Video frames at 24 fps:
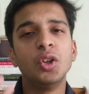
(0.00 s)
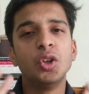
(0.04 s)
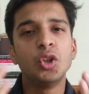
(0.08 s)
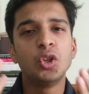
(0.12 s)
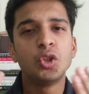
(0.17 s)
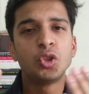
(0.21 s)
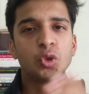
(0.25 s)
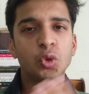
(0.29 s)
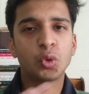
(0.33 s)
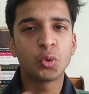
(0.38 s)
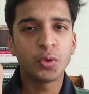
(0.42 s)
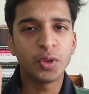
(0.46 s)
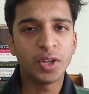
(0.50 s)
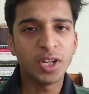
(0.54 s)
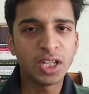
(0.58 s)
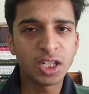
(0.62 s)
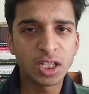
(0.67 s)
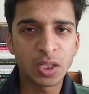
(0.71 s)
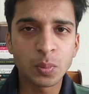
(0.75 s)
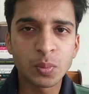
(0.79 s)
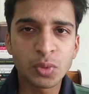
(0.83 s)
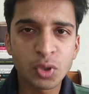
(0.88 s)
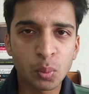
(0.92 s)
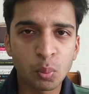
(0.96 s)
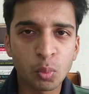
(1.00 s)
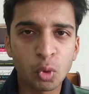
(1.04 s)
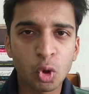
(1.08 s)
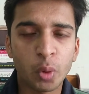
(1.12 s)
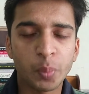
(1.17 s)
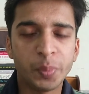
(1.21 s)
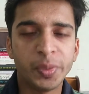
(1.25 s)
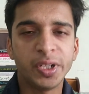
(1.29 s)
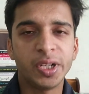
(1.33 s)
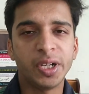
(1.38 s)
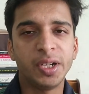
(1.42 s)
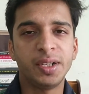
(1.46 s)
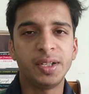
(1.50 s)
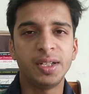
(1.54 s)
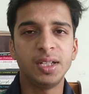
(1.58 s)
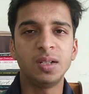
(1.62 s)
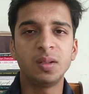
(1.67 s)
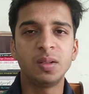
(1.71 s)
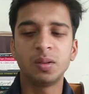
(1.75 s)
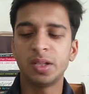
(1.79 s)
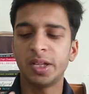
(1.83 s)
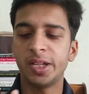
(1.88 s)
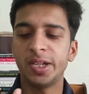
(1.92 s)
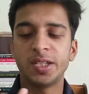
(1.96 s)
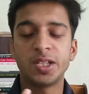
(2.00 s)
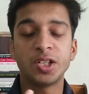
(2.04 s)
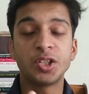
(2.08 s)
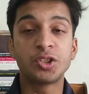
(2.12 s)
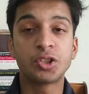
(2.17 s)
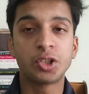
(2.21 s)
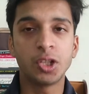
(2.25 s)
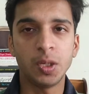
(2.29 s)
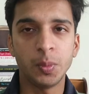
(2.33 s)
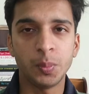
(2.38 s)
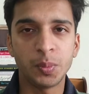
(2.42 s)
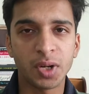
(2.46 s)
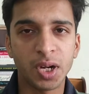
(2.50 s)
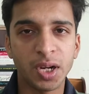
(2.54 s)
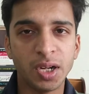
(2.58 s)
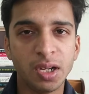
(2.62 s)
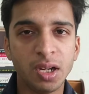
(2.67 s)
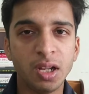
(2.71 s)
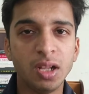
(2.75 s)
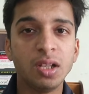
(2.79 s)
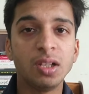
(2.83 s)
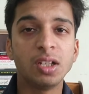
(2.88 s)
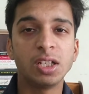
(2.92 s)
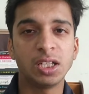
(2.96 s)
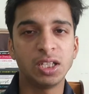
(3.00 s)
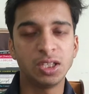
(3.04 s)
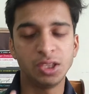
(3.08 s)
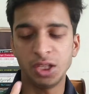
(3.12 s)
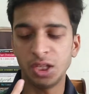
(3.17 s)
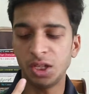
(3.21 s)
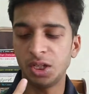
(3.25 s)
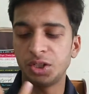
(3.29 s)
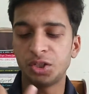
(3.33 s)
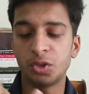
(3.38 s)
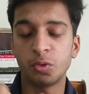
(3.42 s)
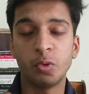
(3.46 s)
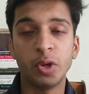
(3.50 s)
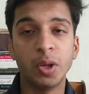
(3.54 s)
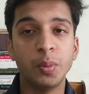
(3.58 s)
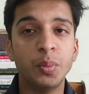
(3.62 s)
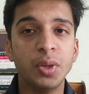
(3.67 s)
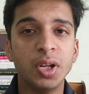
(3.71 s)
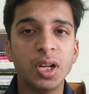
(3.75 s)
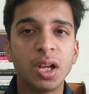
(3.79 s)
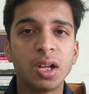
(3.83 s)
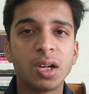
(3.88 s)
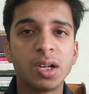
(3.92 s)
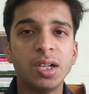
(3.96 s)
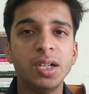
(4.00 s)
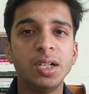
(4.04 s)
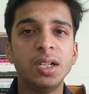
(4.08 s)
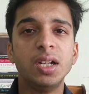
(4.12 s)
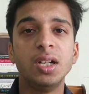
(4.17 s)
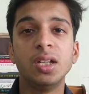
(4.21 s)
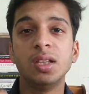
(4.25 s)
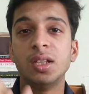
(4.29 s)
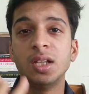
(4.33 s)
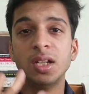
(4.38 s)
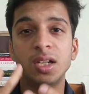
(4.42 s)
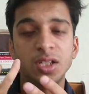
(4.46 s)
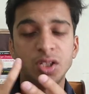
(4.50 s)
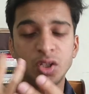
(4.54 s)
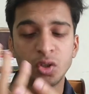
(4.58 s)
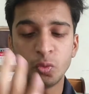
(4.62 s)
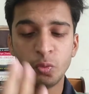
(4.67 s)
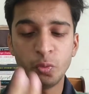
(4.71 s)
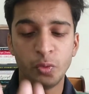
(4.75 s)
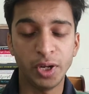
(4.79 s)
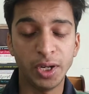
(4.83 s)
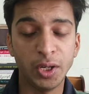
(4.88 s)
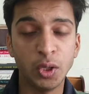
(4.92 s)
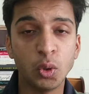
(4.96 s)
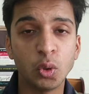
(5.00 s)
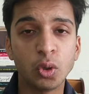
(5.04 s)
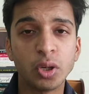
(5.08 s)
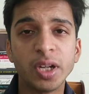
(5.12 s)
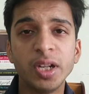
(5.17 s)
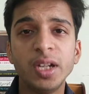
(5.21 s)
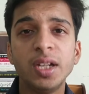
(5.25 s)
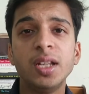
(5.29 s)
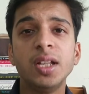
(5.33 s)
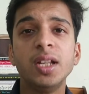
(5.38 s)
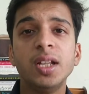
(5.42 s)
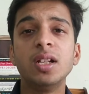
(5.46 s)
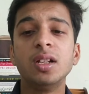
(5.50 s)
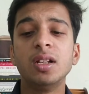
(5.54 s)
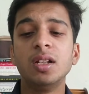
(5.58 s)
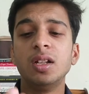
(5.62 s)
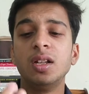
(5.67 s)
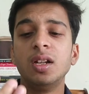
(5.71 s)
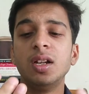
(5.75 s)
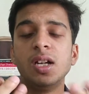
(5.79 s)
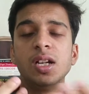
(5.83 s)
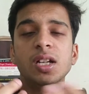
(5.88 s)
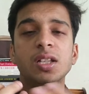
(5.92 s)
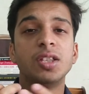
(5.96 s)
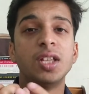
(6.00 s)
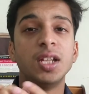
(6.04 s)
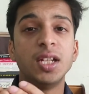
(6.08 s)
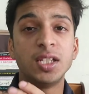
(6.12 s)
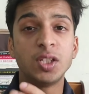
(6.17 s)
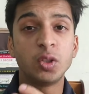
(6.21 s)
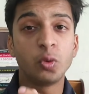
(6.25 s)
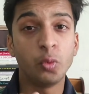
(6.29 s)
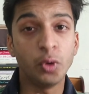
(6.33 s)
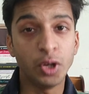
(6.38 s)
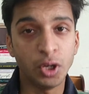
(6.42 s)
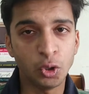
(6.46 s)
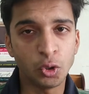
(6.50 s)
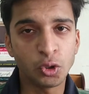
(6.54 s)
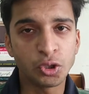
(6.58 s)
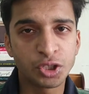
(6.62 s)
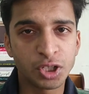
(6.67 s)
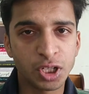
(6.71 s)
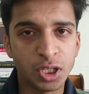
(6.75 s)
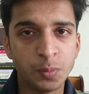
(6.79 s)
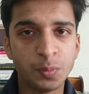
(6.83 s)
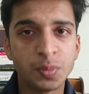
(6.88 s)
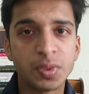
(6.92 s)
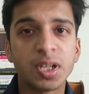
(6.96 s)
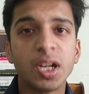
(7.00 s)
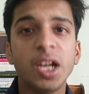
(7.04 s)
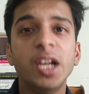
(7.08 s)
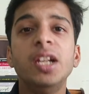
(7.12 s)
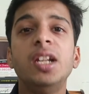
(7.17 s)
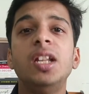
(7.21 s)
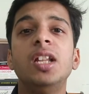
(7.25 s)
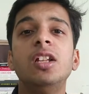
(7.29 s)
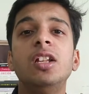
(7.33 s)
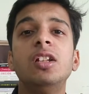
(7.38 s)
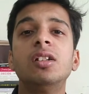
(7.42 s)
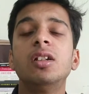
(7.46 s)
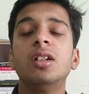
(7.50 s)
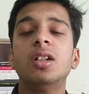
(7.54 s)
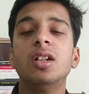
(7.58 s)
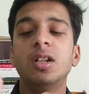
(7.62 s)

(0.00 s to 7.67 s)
So in terms of copywriting, there is a script writing, there is a webinar writing, there is a video writing, there is a video script writing,